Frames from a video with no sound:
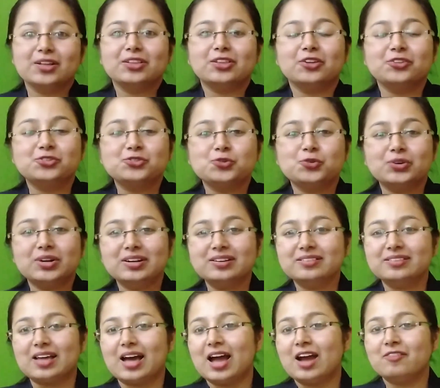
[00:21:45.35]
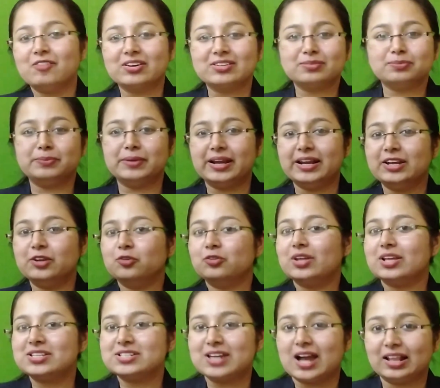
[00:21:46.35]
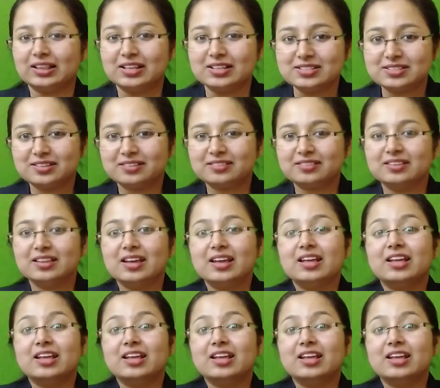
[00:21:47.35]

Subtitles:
Now students, I have explained you the challenges.